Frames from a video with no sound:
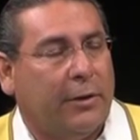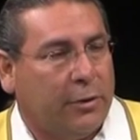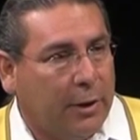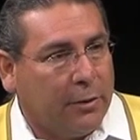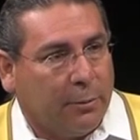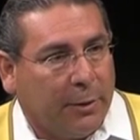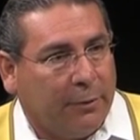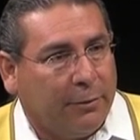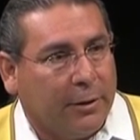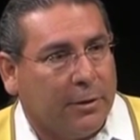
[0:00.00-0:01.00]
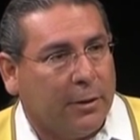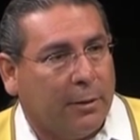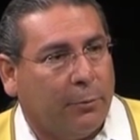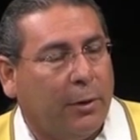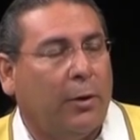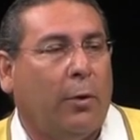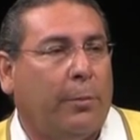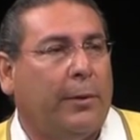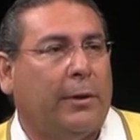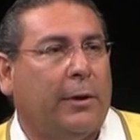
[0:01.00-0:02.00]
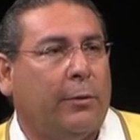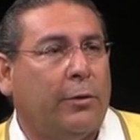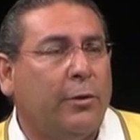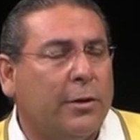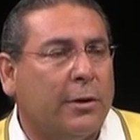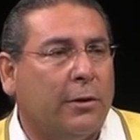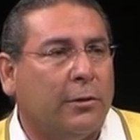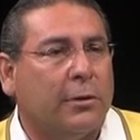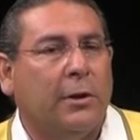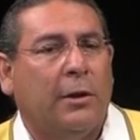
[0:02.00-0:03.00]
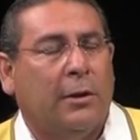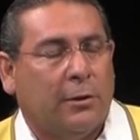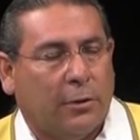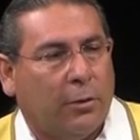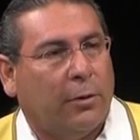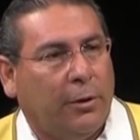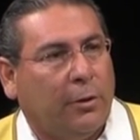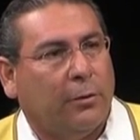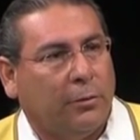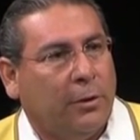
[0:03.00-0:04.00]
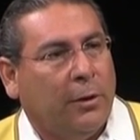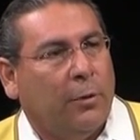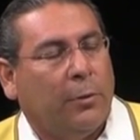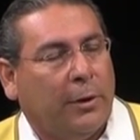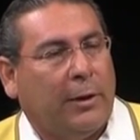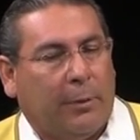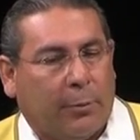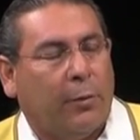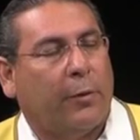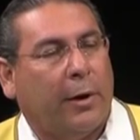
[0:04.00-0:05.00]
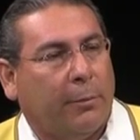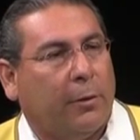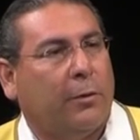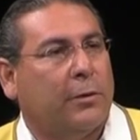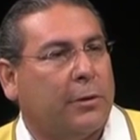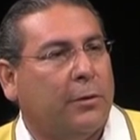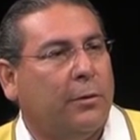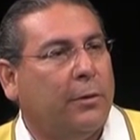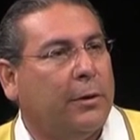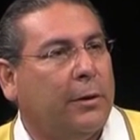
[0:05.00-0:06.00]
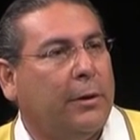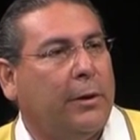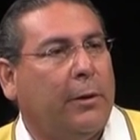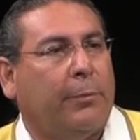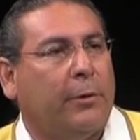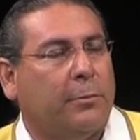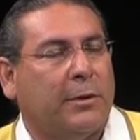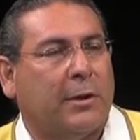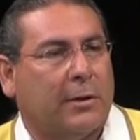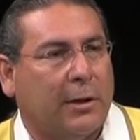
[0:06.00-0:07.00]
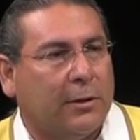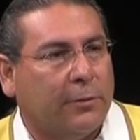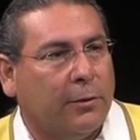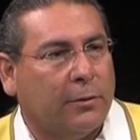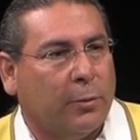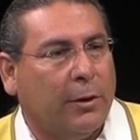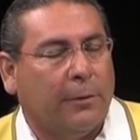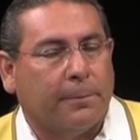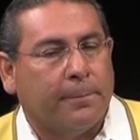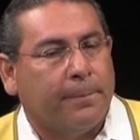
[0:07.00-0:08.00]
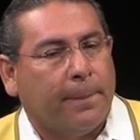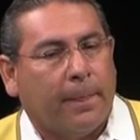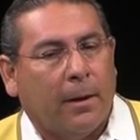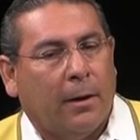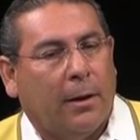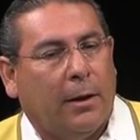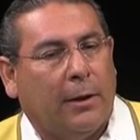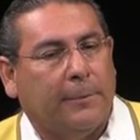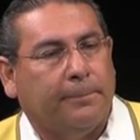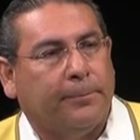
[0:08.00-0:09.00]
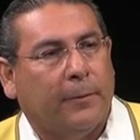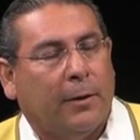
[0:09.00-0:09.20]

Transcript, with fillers: educational benefits, and I'm really hoping that they would use those to go to, you know, within that program to go to school and, and help those be successful as well. Um,